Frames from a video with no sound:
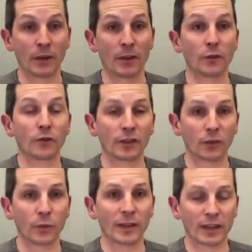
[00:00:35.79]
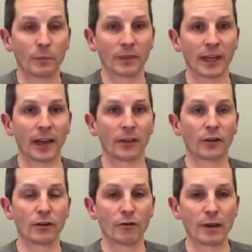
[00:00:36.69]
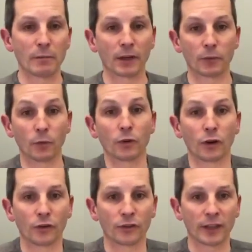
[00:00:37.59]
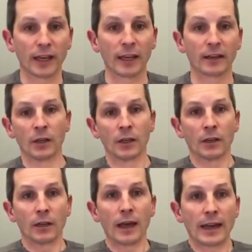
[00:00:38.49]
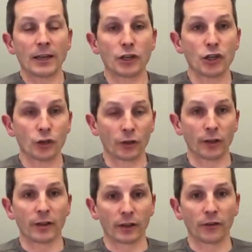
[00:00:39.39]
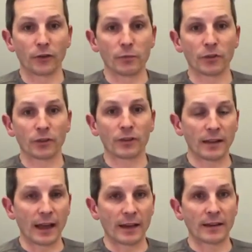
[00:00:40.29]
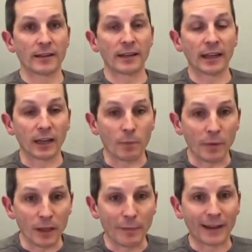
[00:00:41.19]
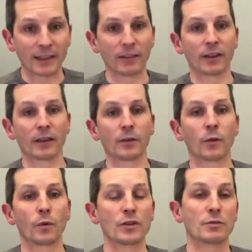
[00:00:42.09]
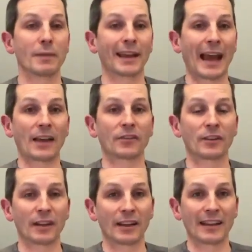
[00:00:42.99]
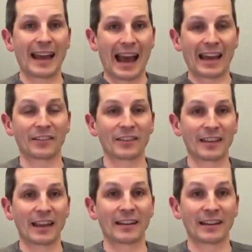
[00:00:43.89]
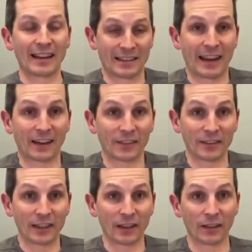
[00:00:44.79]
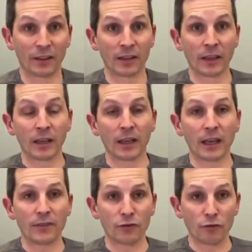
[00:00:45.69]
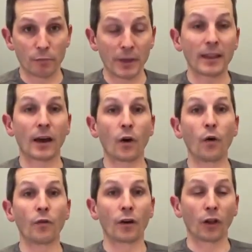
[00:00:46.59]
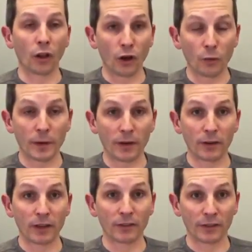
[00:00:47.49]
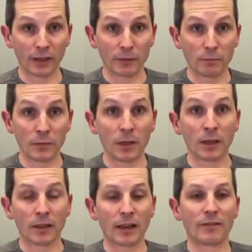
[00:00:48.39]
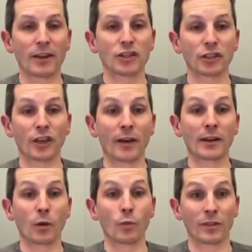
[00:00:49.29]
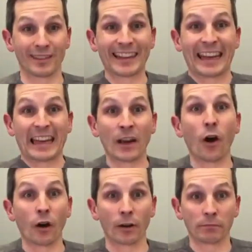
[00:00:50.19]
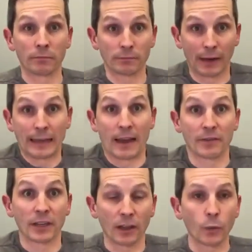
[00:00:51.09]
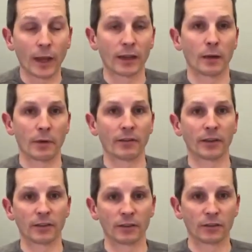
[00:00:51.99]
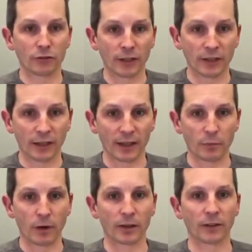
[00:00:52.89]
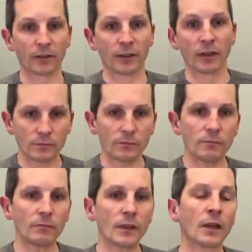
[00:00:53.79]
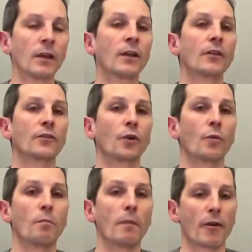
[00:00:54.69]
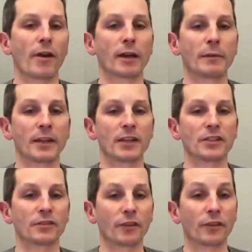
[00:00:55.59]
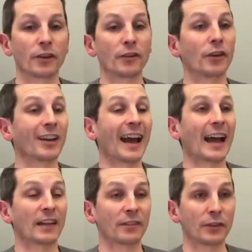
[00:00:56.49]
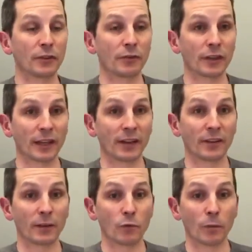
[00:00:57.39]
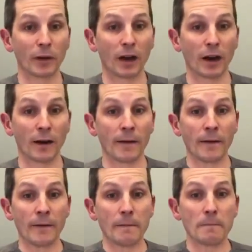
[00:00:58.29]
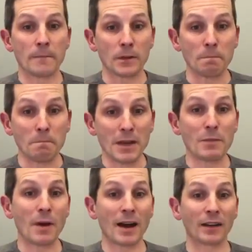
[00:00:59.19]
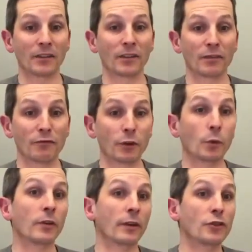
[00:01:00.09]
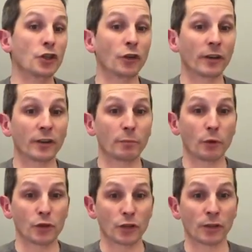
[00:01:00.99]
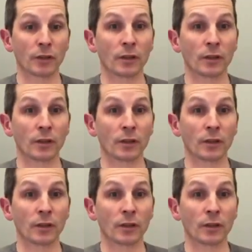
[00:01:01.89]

And those things, when they come together in the right mix, will cause decay. Now, any sugar that they consume is then taken up by the bacteria, which make acid, and the acid then attacks the teeth. If you repeat that over a long period of time, then eventually you end up with decay or a cavity that we end up having to treat at the practice. So my recommendations for things that you can actively do for your kids at the moment are to minimise the frequency of sugar exposure.